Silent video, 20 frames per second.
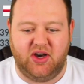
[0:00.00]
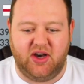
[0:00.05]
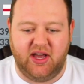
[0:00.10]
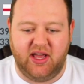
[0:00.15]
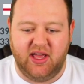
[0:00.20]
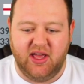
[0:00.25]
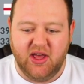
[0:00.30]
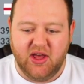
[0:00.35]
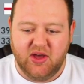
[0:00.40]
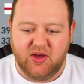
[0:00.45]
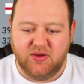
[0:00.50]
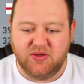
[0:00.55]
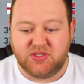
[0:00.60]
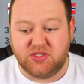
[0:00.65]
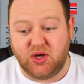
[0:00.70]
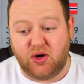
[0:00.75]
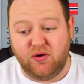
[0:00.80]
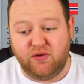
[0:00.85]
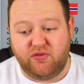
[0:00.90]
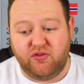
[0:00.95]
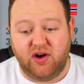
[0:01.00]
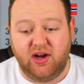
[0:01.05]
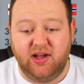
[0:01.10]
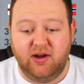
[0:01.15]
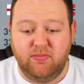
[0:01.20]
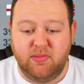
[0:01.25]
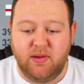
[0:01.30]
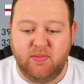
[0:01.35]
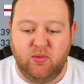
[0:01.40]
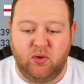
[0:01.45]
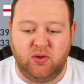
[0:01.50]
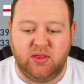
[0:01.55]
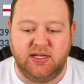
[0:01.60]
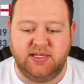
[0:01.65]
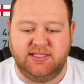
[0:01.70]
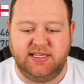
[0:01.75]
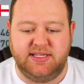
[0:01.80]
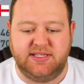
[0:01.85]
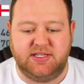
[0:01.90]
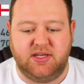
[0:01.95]
guy who sold for a little bit more
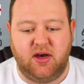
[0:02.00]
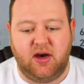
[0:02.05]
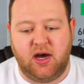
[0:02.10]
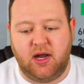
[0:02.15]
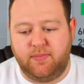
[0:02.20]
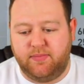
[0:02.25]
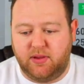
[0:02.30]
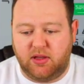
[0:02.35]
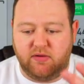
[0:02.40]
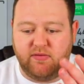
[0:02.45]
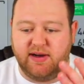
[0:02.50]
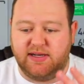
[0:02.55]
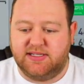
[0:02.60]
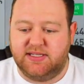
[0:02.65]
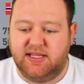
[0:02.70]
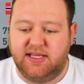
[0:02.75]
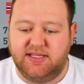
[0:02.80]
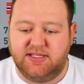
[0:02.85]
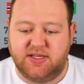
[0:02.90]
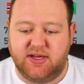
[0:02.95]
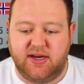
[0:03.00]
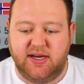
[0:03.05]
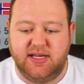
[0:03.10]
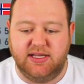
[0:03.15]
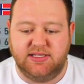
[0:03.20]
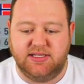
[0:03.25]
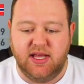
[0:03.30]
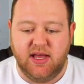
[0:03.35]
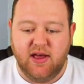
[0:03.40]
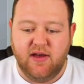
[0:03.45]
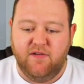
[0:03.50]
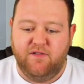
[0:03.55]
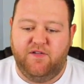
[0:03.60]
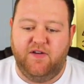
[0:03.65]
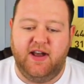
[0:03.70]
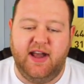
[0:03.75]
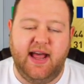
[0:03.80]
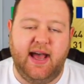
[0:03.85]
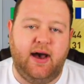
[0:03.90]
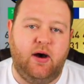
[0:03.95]
than discard, but the rest of these guys
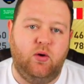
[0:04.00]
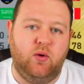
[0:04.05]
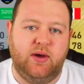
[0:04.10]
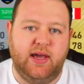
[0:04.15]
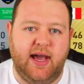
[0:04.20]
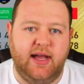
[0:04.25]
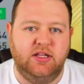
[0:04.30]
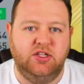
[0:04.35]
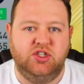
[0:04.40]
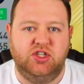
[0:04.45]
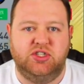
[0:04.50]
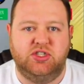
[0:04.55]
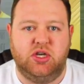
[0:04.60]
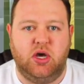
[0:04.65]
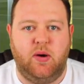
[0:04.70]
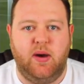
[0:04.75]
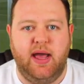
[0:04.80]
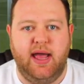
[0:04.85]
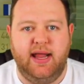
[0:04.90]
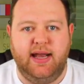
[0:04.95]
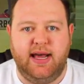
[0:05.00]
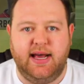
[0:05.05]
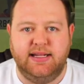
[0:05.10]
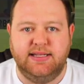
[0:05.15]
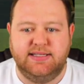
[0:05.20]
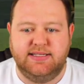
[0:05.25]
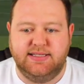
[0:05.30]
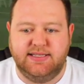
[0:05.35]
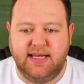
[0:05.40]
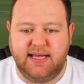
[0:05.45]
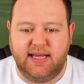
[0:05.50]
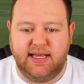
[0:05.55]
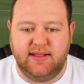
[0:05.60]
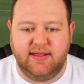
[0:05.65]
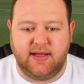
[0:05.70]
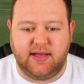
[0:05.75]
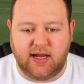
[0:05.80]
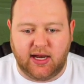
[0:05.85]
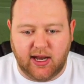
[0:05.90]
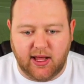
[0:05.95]
for now can just go ahead and sit in
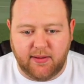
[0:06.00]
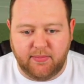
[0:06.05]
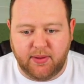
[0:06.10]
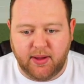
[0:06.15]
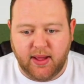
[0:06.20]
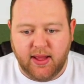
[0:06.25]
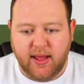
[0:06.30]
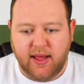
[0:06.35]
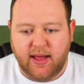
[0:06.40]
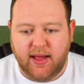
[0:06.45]
the club,